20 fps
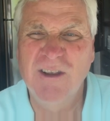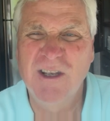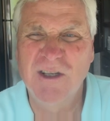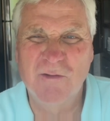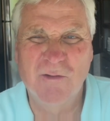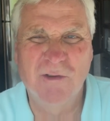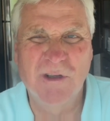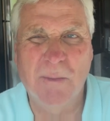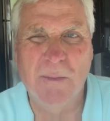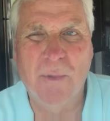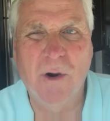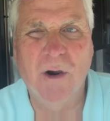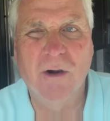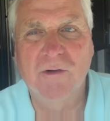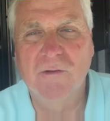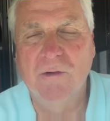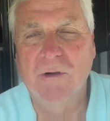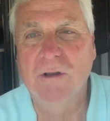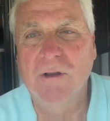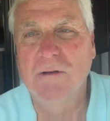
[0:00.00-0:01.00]
It's really a park
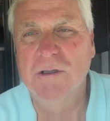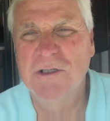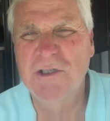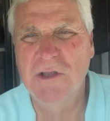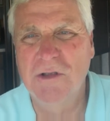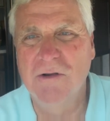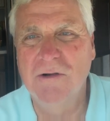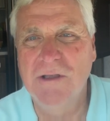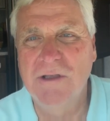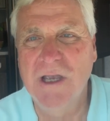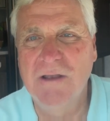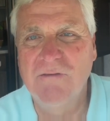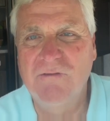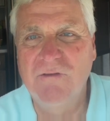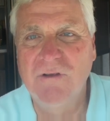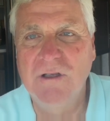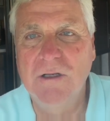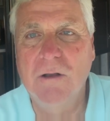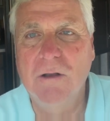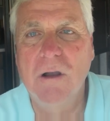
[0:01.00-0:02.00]
trailer. It's 38
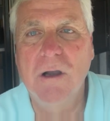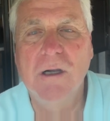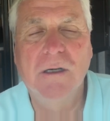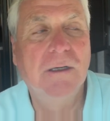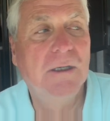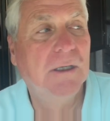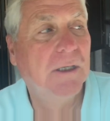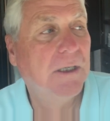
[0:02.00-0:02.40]
feet long,